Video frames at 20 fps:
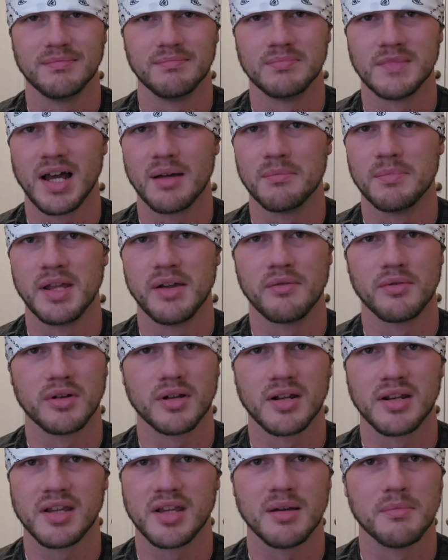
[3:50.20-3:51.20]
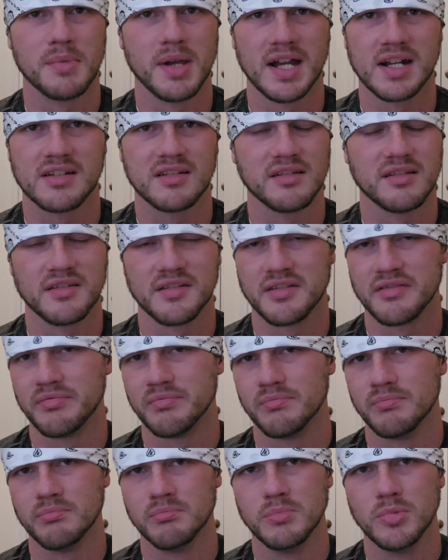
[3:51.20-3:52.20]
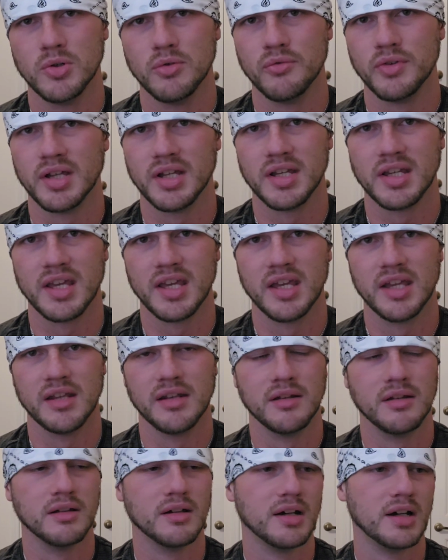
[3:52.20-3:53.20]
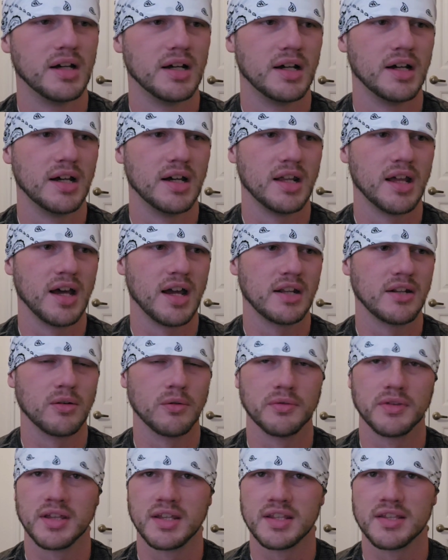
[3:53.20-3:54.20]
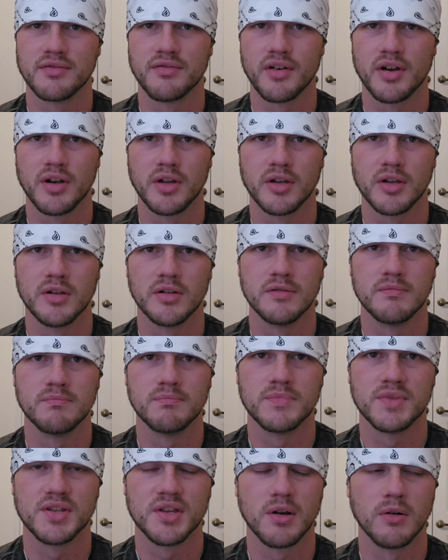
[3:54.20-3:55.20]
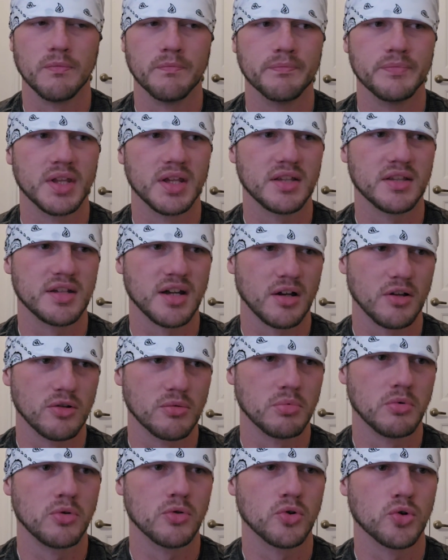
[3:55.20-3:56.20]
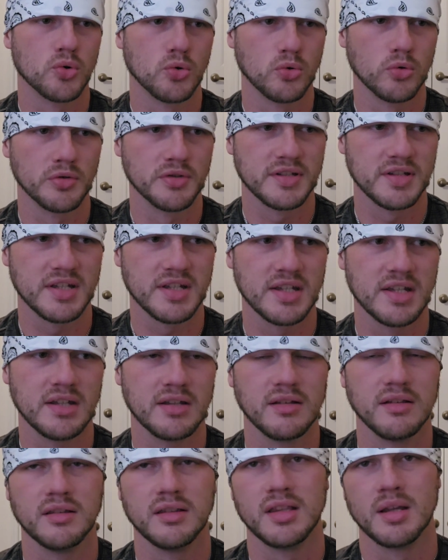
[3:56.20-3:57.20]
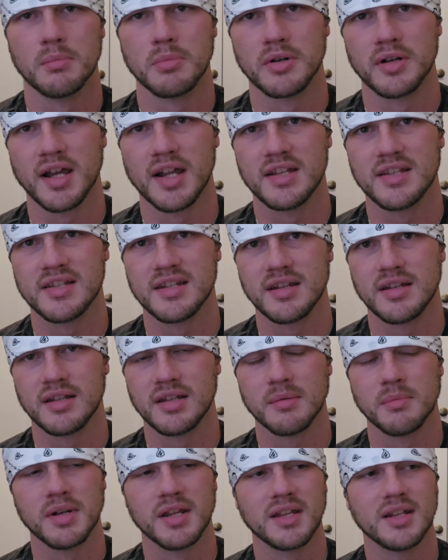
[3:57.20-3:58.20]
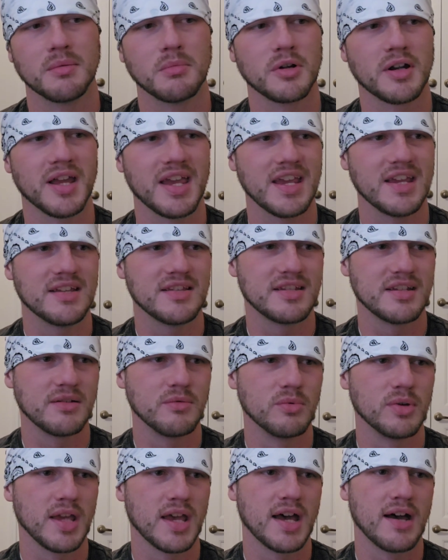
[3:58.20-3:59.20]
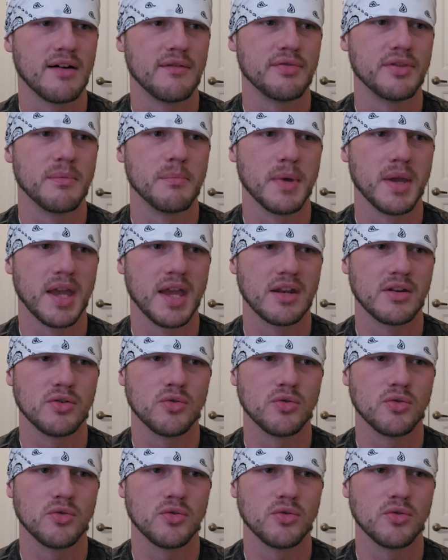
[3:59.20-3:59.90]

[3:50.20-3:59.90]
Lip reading: I'm never going to come back to this movie again. I don't think it's very good. So Intolerable Cruelty, number 19. Coming at number 18, we have The Man Who